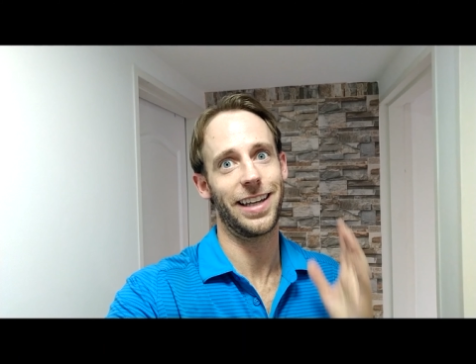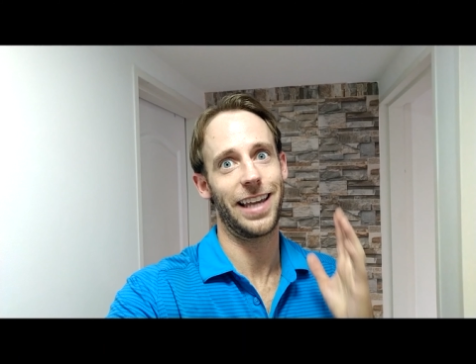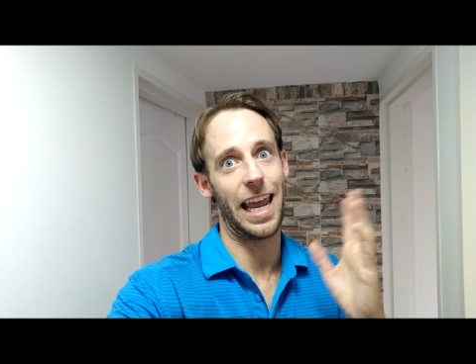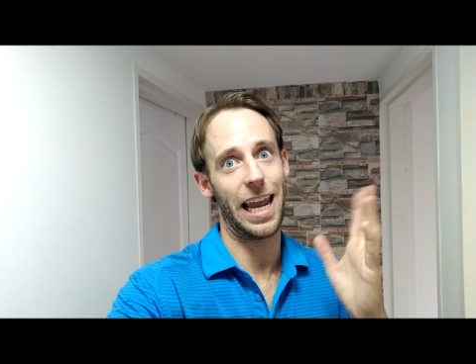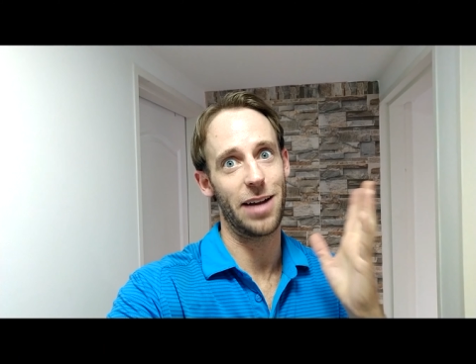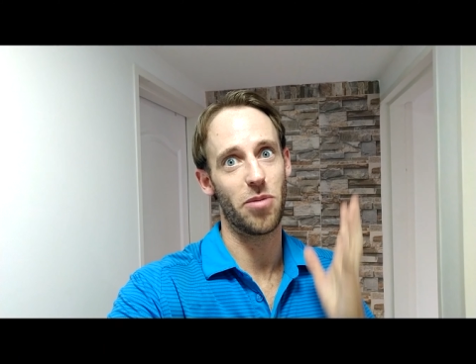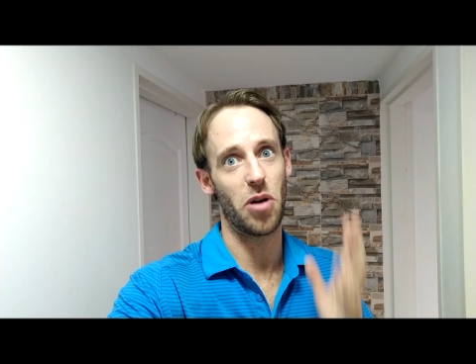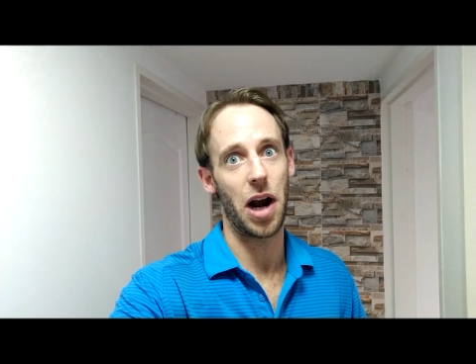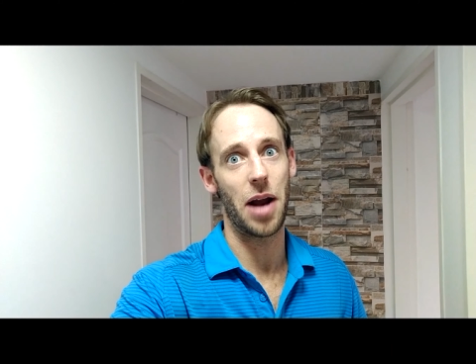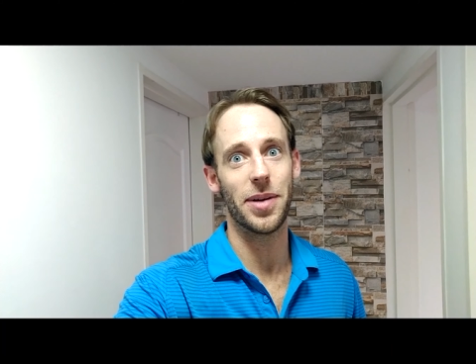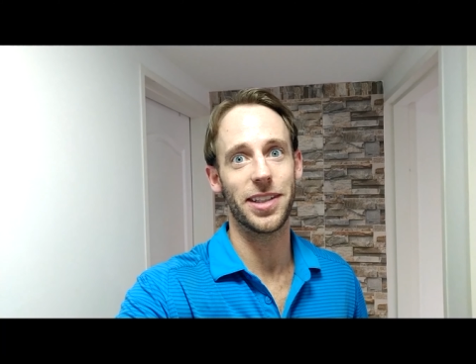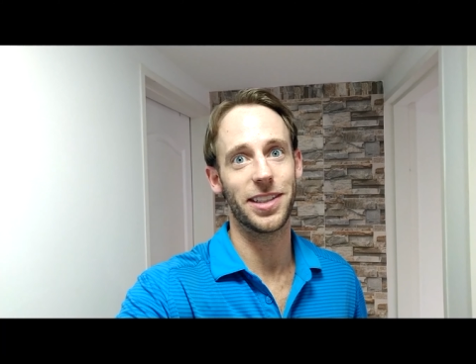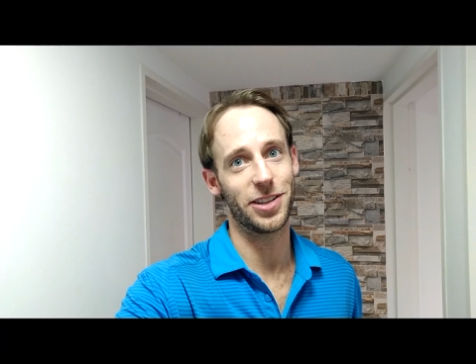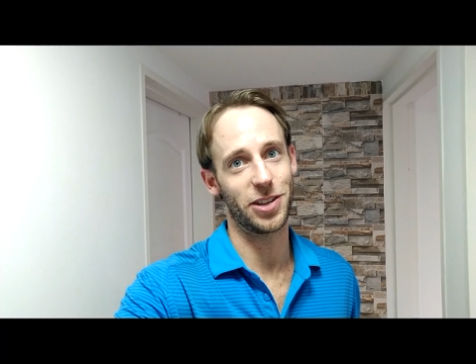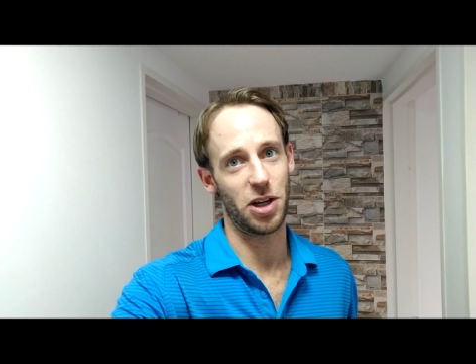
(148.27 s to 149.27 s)
Can't
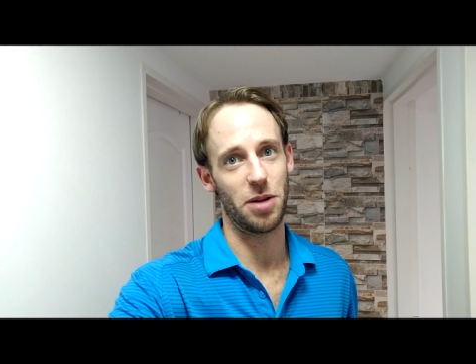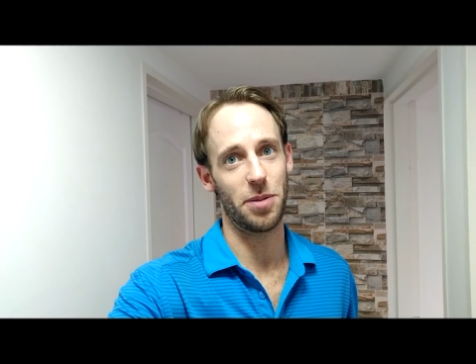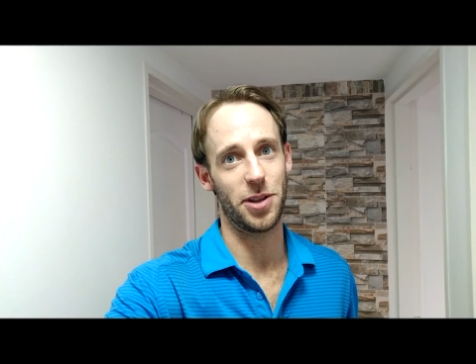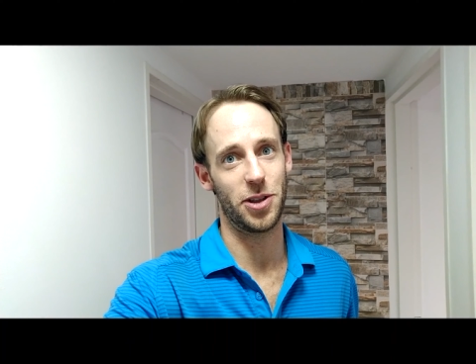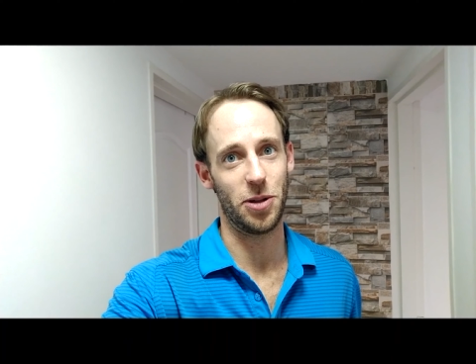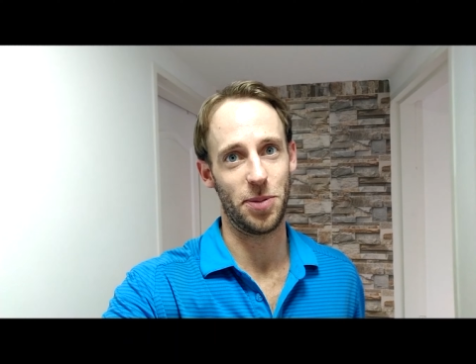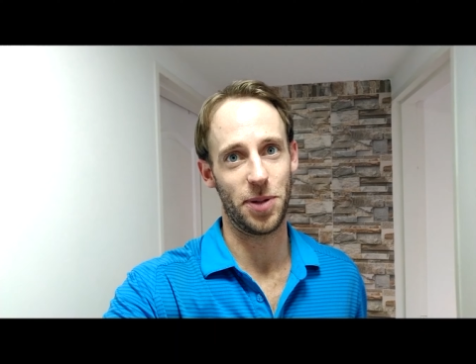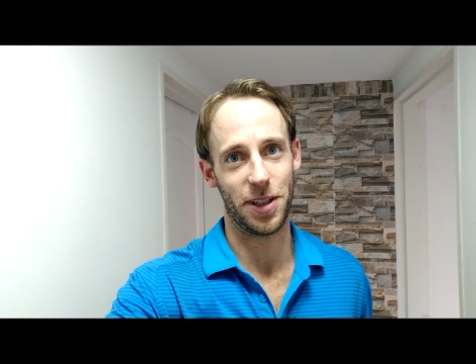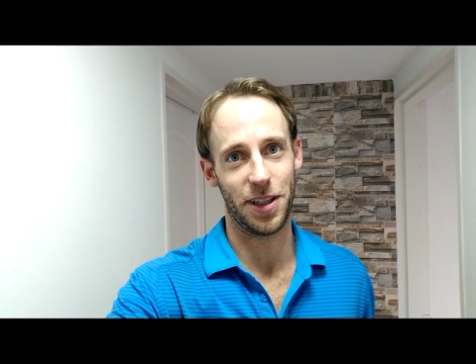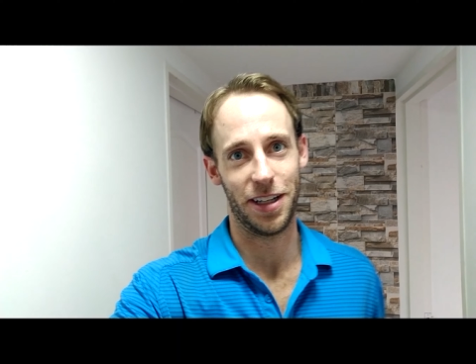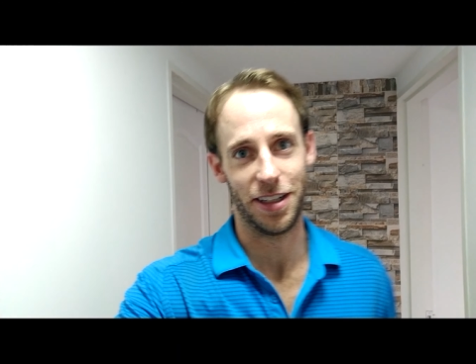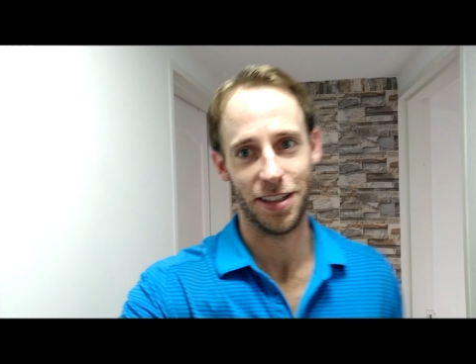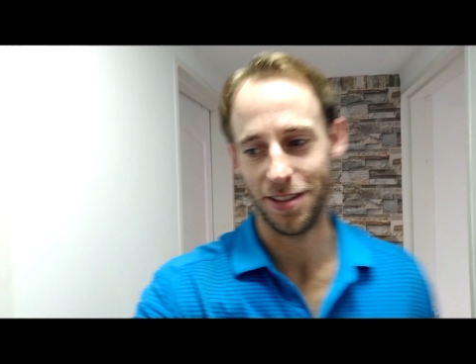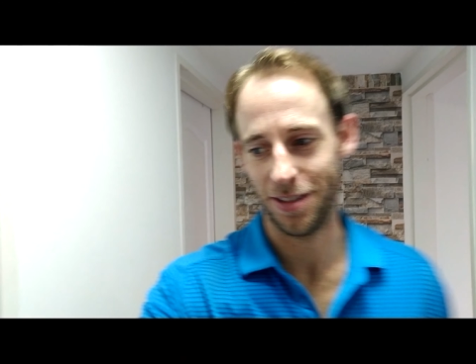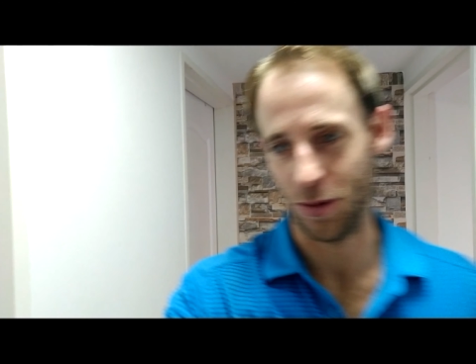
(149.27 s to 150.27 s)
promise it's gonna be super clean.
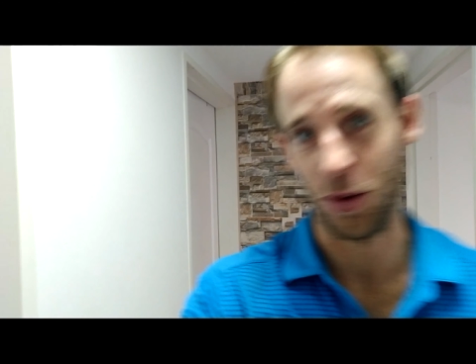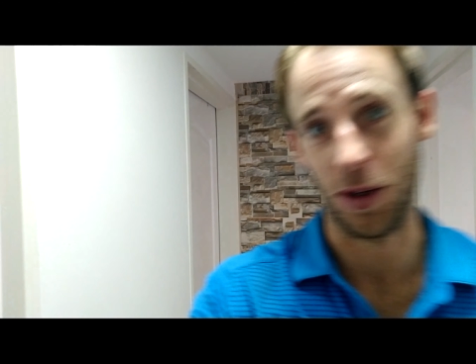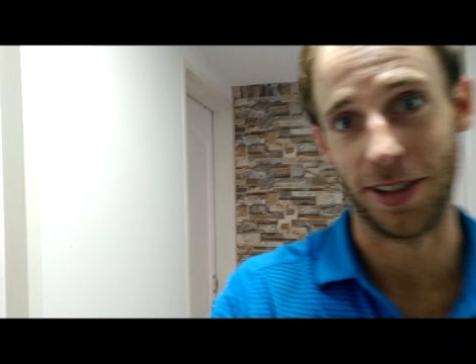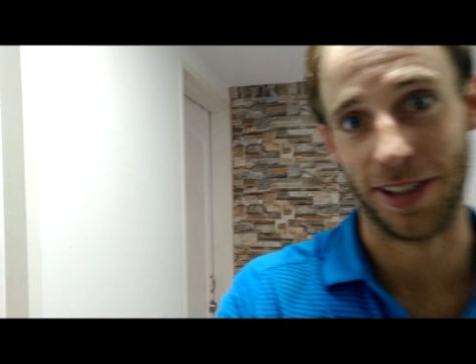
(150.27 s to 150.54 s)
We'll